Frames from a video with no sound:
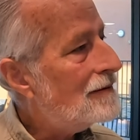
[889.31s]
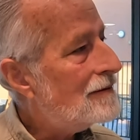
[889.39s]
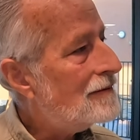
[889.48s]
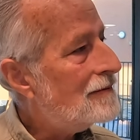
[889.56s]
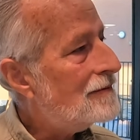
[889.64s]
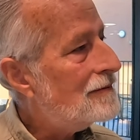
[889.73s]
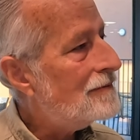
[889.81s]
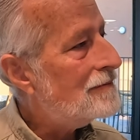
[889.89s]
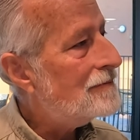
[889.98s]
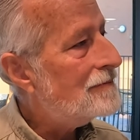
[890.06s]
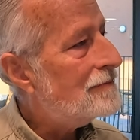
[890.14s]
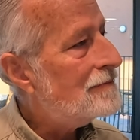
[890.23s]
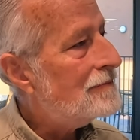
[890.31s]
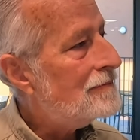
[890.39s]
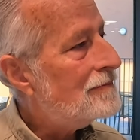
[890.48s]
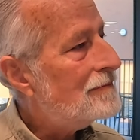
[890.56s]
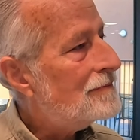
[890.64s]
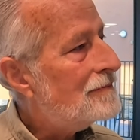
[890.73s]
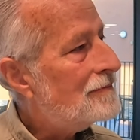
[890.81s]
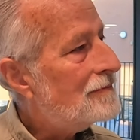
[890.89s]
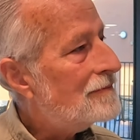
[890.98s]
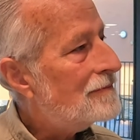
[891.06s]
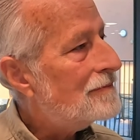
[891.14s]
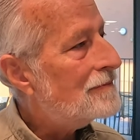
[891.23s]
And they literally had
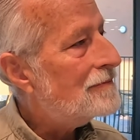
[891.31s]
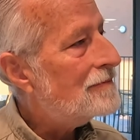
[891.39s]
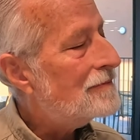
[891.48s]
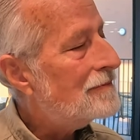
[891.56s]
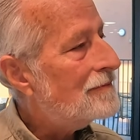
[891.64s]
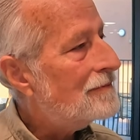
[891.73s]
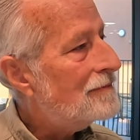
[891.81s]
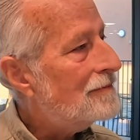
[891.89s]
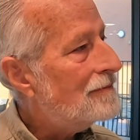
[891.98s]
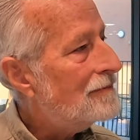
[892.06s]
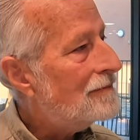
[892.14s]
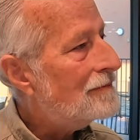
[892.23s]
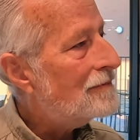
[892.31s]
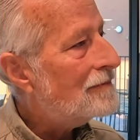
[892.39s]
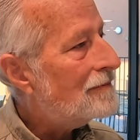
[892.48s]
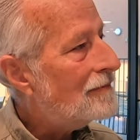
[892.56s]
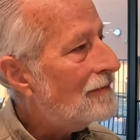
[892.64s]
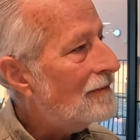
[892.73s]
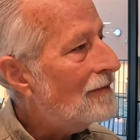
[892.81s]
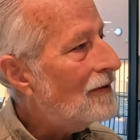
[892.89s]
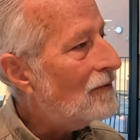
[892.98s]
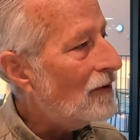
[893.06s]
a couple of frames, just frames.